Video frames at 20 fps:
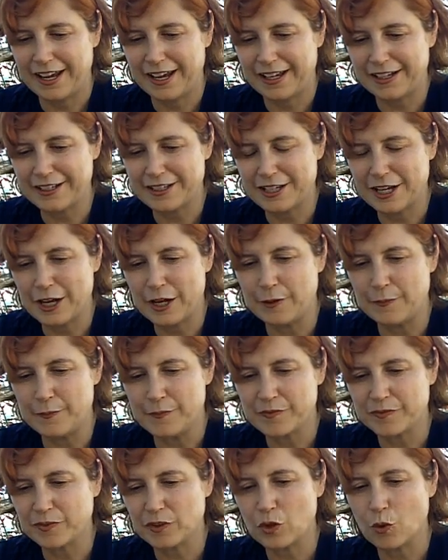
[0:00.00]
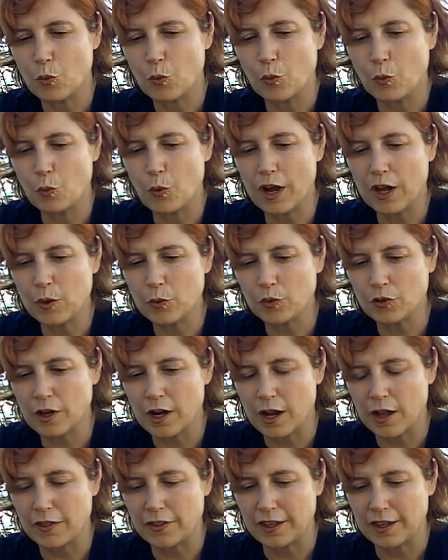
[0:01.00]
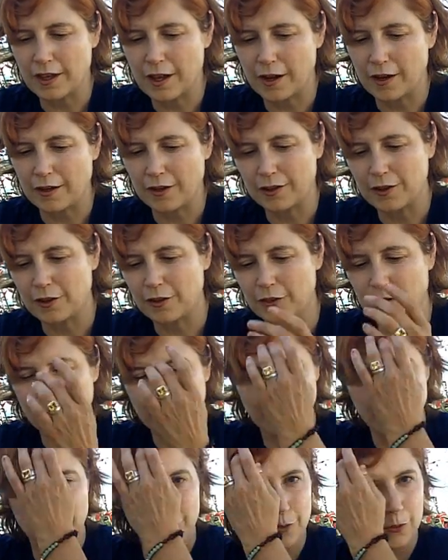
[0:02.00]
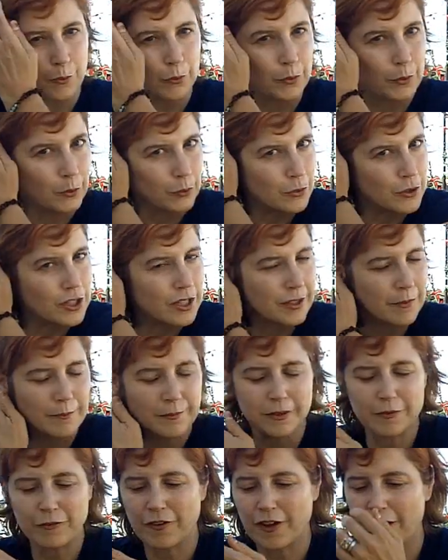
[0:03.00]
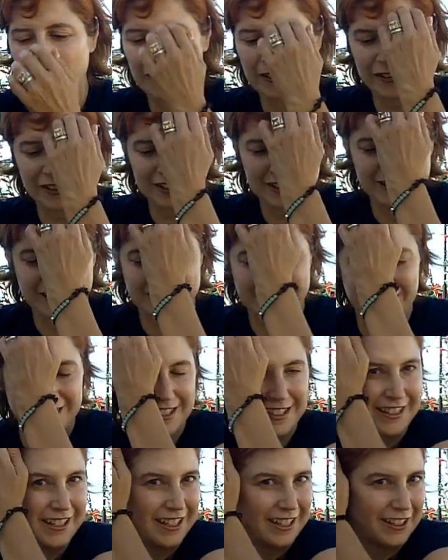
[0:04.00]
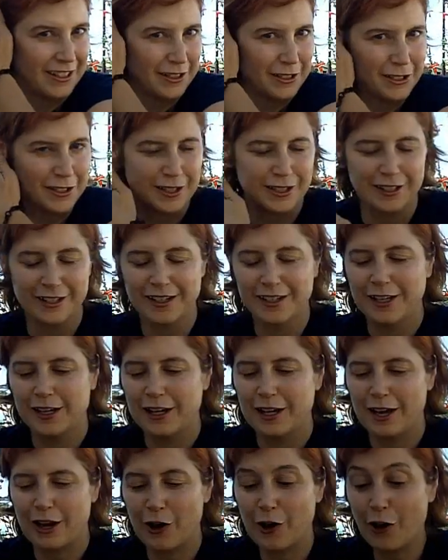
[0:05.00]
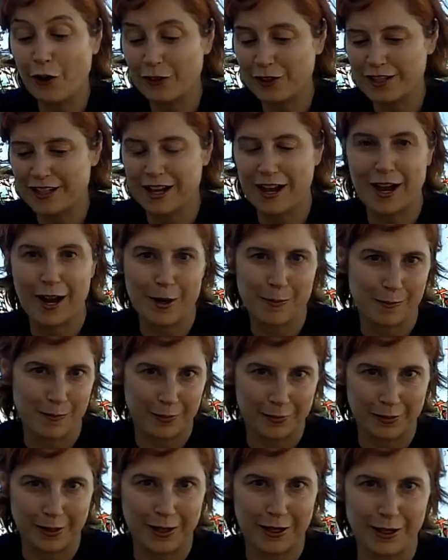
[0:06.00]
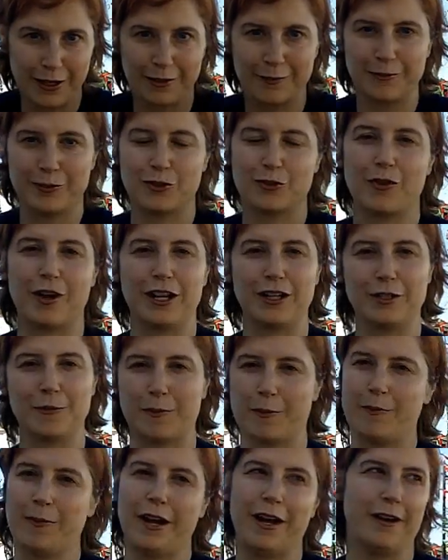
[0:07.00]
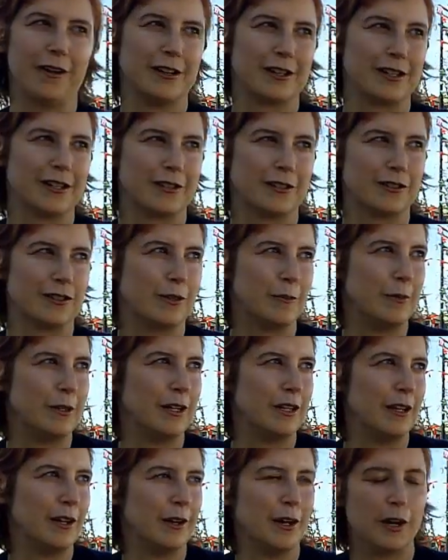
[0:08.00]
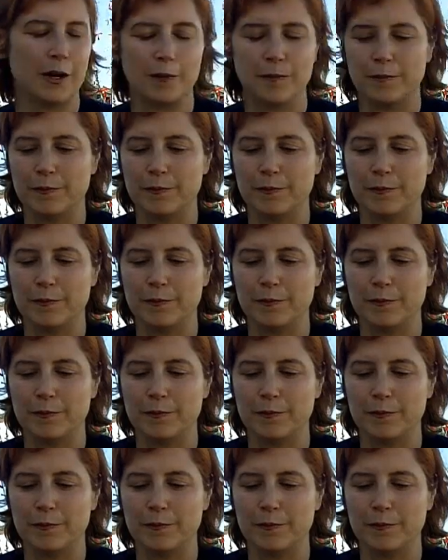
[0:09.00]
And while we're on the route, my father is testing us all the time, trying to prepare us to be